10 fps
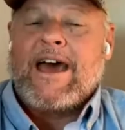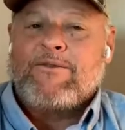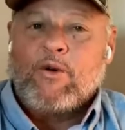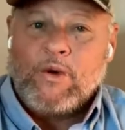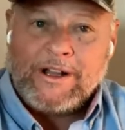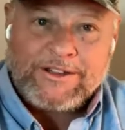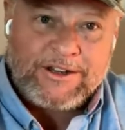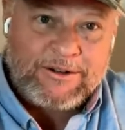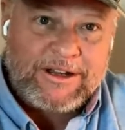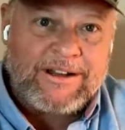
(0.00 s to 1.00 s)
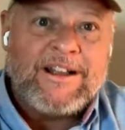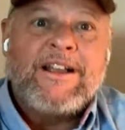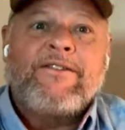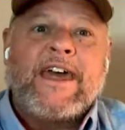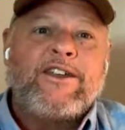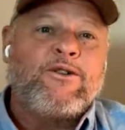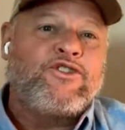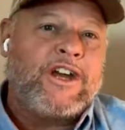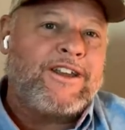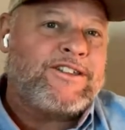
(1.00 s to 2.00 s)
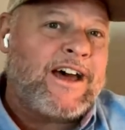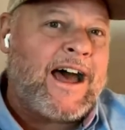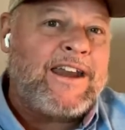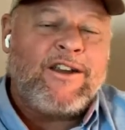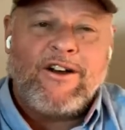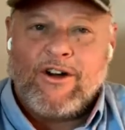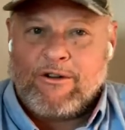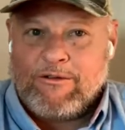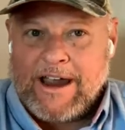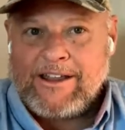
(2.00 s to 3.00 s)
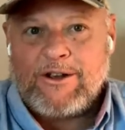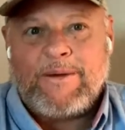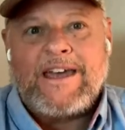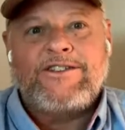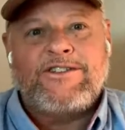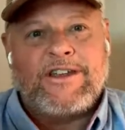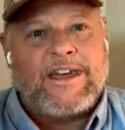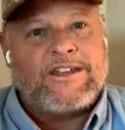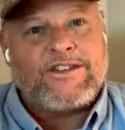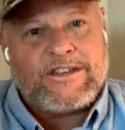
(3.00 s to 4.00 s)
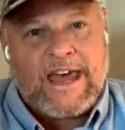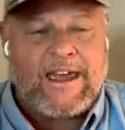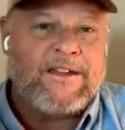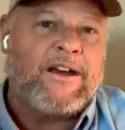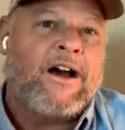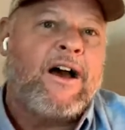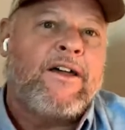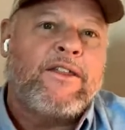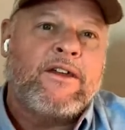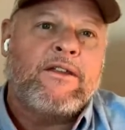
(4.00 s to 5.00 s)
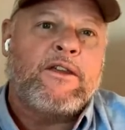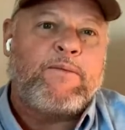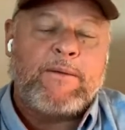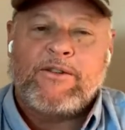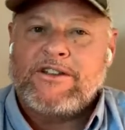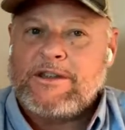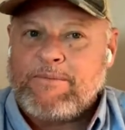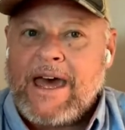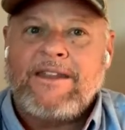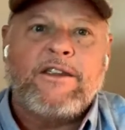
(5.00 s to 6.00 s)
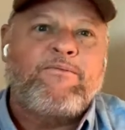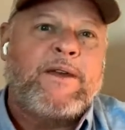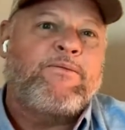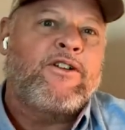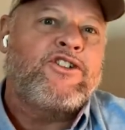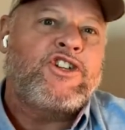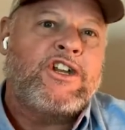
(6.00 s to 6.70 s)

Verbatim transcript: They have the will to do it. They do genocide on a regular basis against, say, uh, the, the people in Tibet, the people in